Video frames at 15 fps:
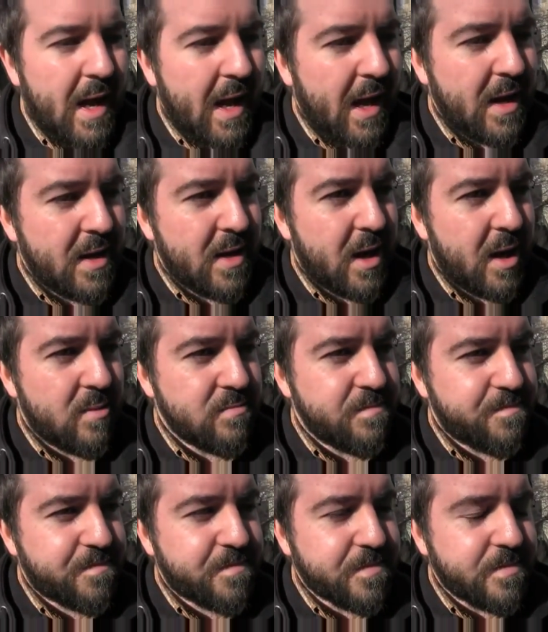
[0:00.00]
And
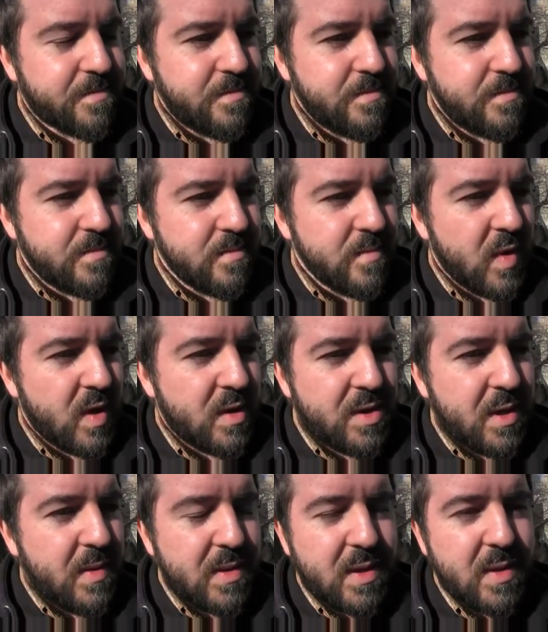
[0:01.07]

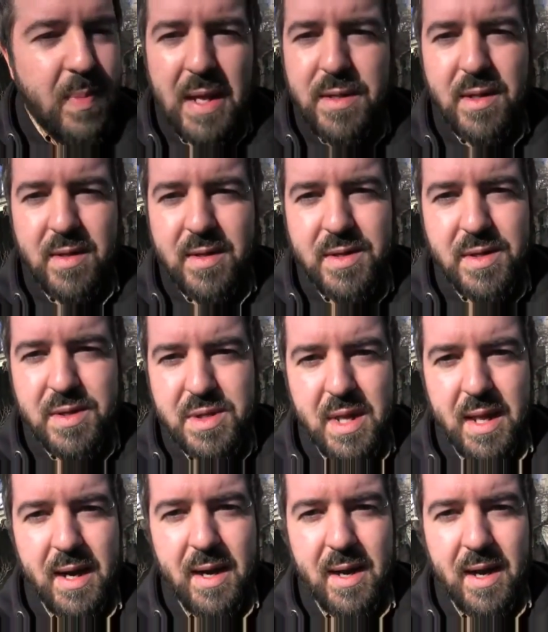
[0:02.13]
she basically just
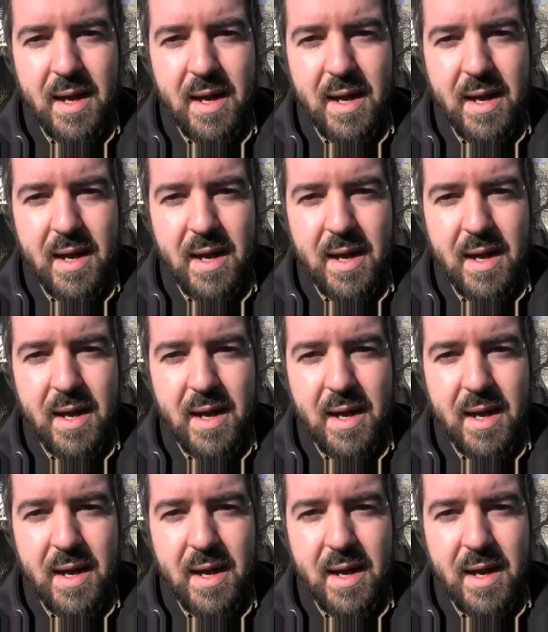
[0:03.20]
said,